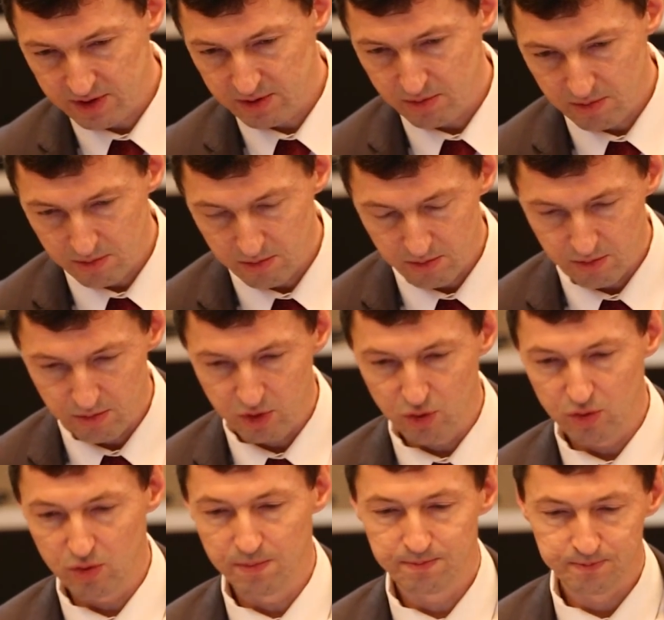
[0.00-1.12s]
a
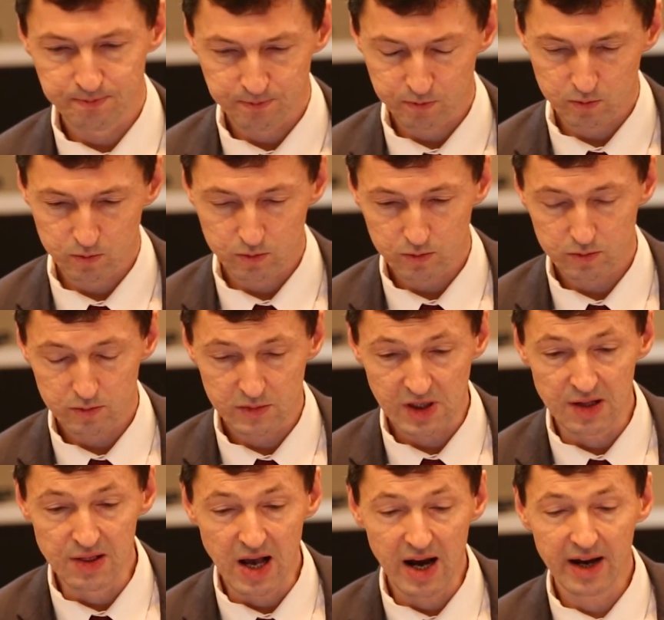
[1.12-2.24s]
blue
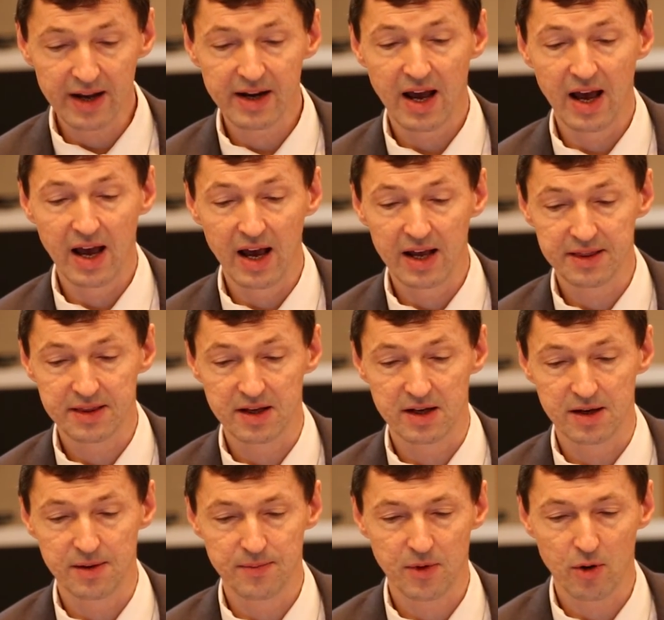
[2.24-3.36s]
line and
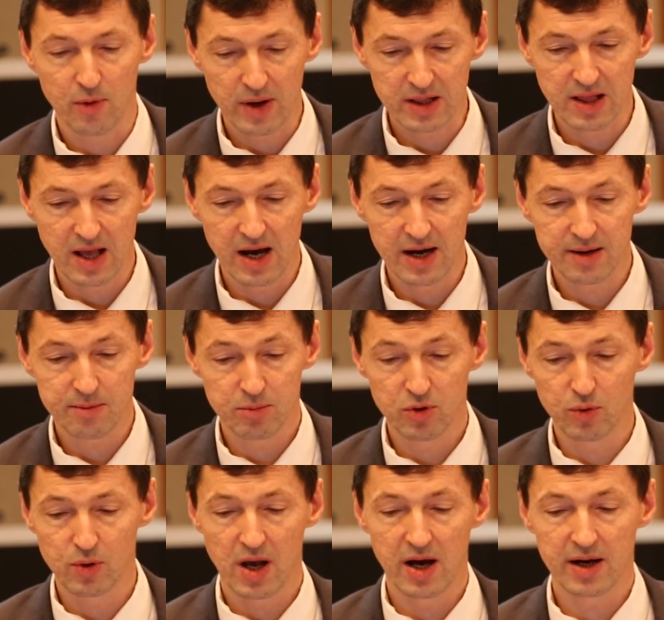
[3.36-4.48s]
red line.
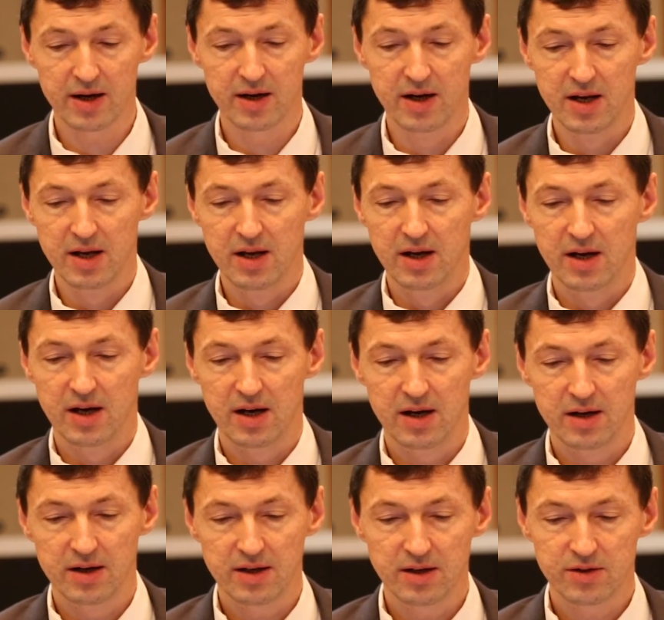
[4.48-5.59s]
Blue line
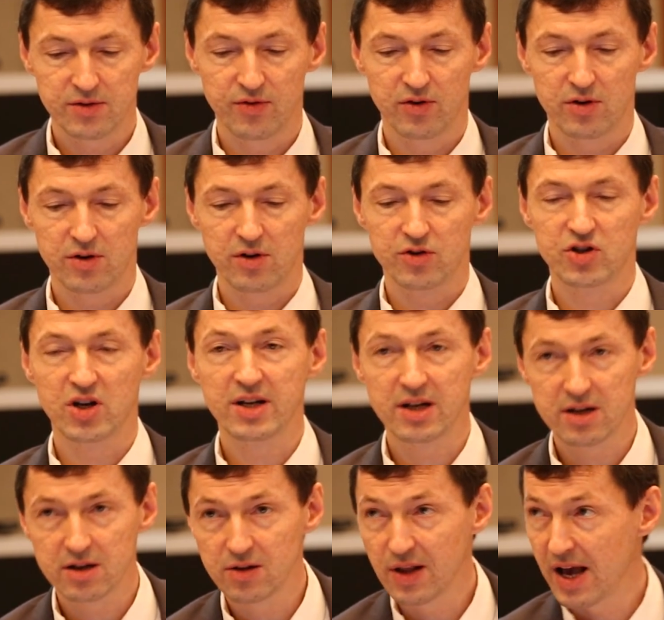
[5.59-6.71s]
is for
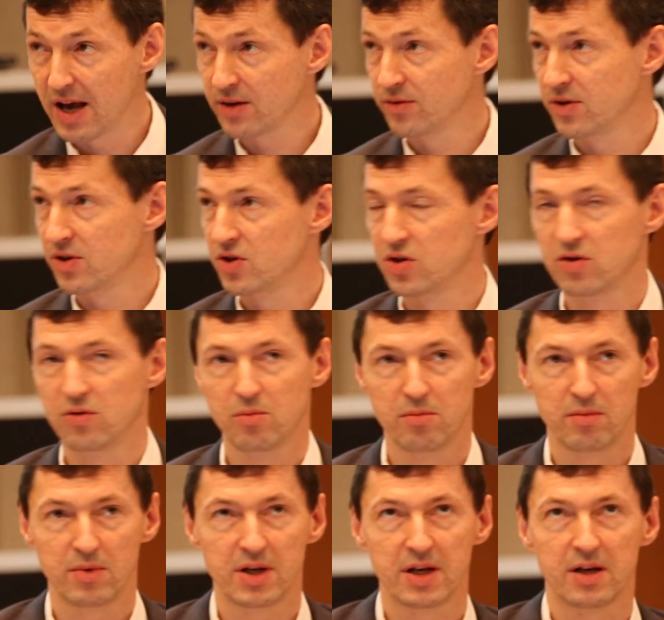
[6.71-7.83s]
general language,
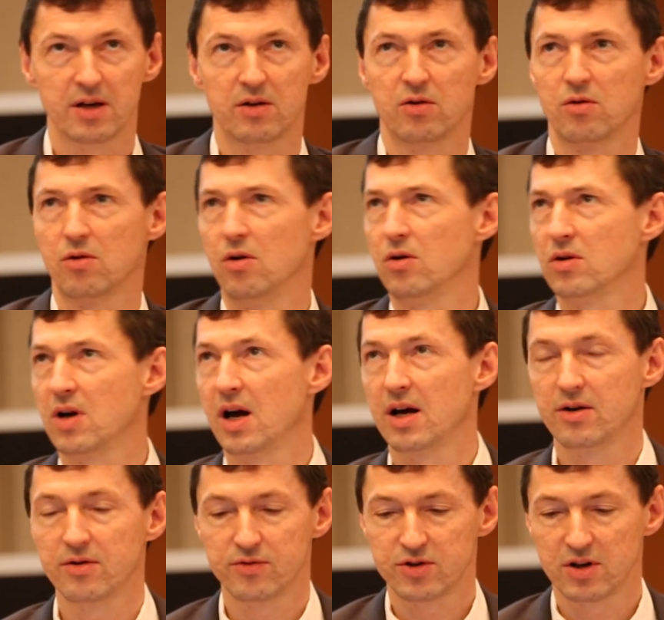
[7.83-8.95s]
meaning all
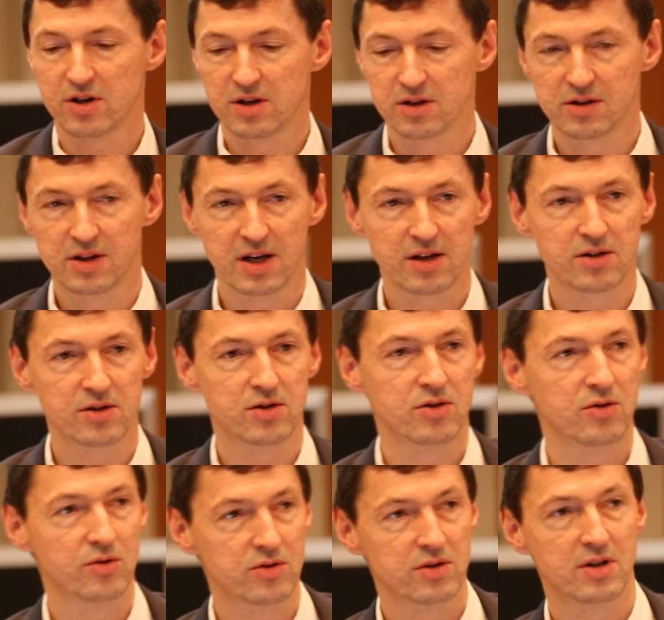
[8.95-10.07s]
kind of general texts
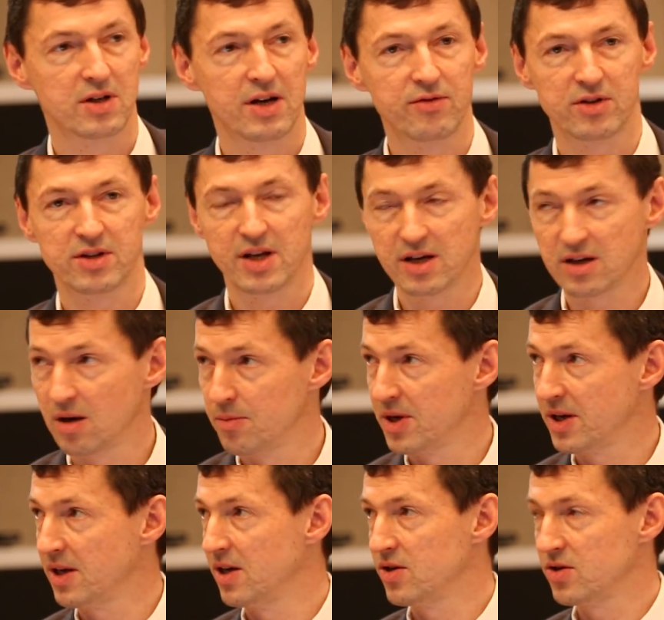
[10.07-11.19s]
used in everyday
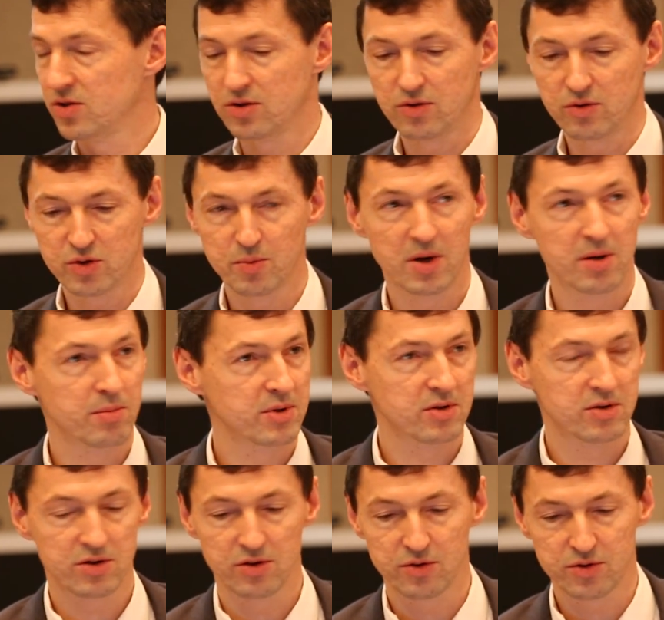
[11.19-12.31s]
communication,
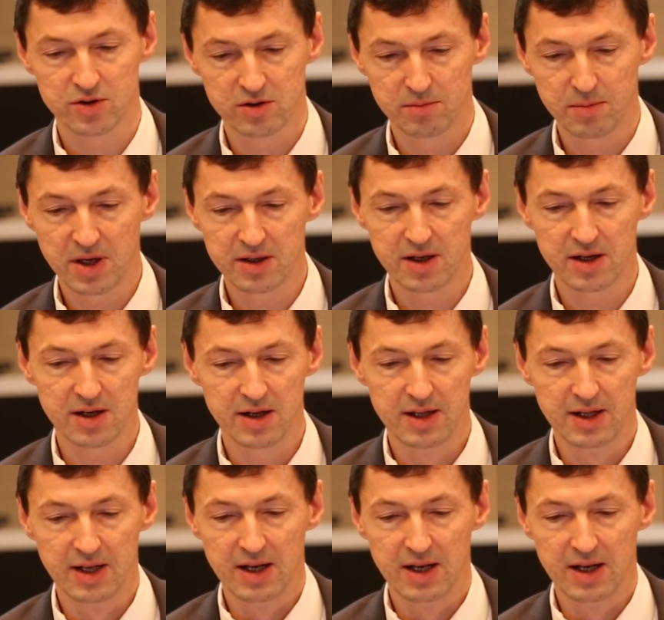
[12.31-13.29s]
newspapers, social media.